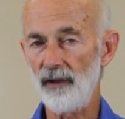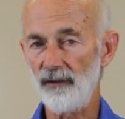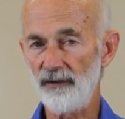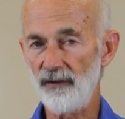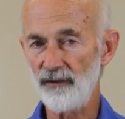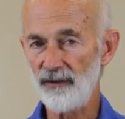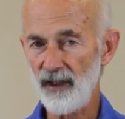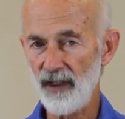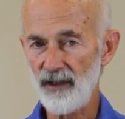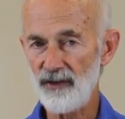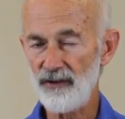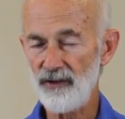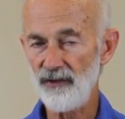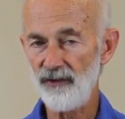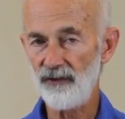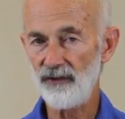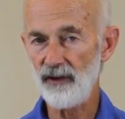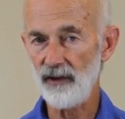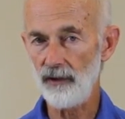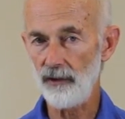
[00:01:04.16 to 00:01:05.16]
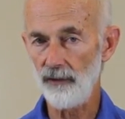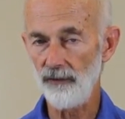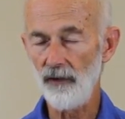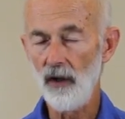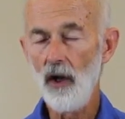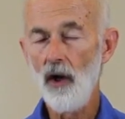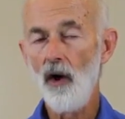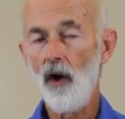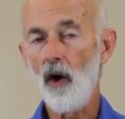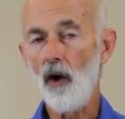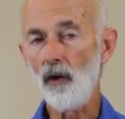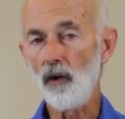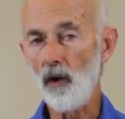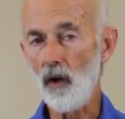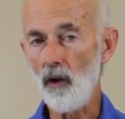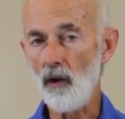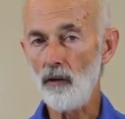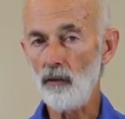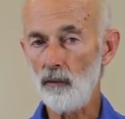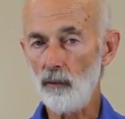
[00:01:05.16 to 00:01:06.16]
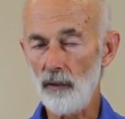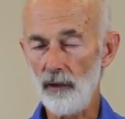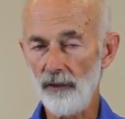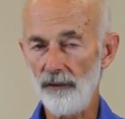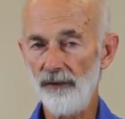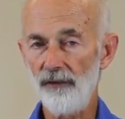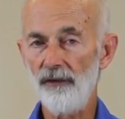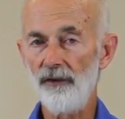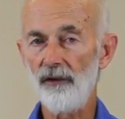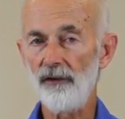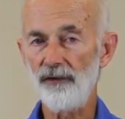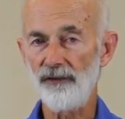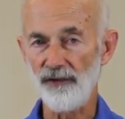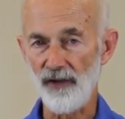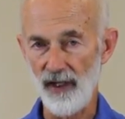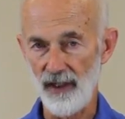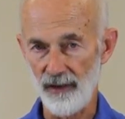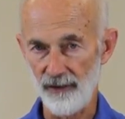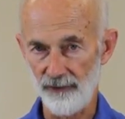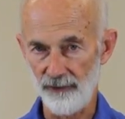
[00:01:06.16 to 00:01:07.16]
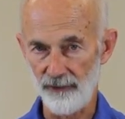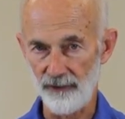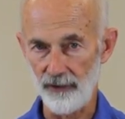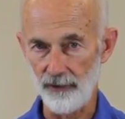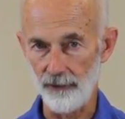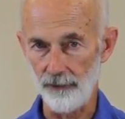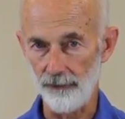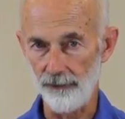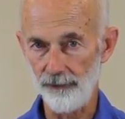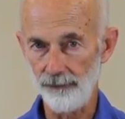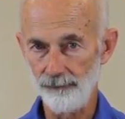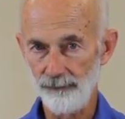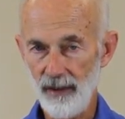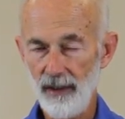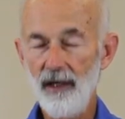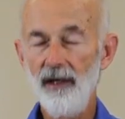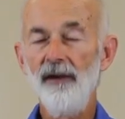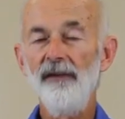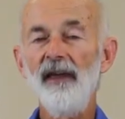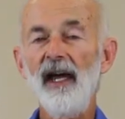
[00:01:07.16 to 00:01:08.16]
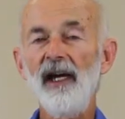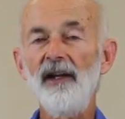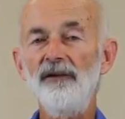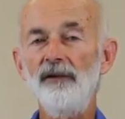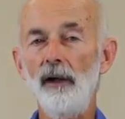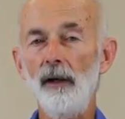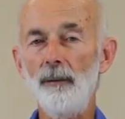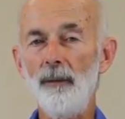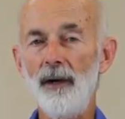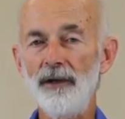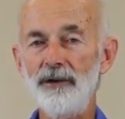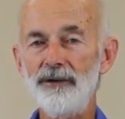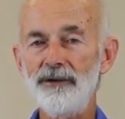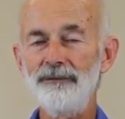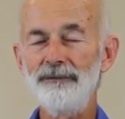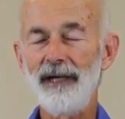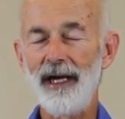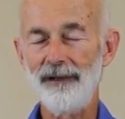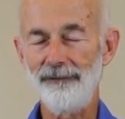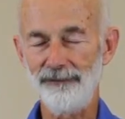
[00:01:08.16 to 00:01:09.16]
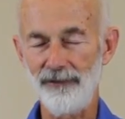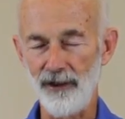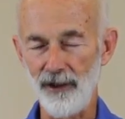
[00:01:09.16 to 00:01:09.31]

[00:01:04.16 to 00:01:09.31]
presentation skills along with their science skills. Thanks very much. Have